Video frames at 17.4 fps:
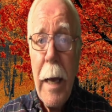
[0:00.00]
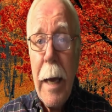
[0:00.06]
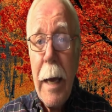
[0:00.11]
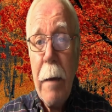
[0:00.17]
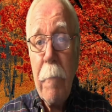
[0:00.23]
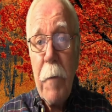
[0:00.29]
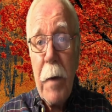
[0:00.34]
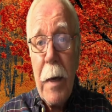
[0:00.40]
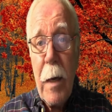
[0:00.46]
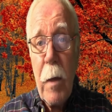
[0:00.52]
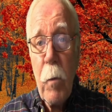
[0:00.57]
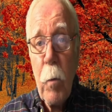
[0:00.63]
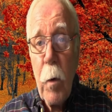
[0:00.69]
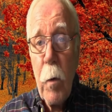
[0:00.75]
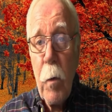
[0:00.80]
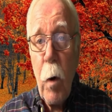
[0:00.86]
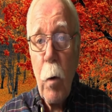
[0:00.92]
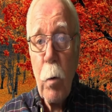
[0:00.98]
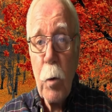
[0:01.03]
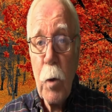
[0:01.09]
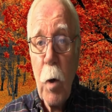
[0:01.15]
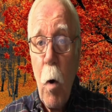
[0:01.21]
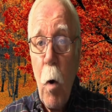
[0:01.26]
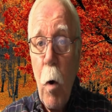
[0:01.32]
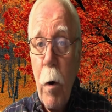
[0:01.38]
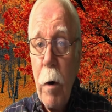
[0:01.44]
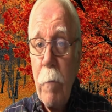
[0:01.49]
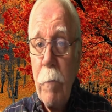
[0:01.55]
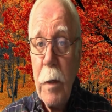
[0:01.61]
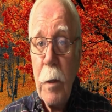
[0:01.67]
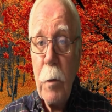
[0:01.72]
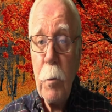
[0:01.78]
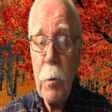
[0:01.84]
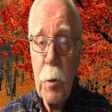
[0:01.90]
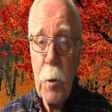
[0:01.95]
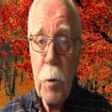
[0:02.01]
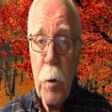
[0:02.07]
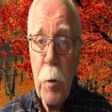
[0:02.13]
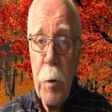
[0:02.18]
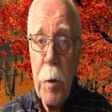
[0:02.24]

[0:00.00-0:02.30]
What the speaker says: If either of those are of interest to you,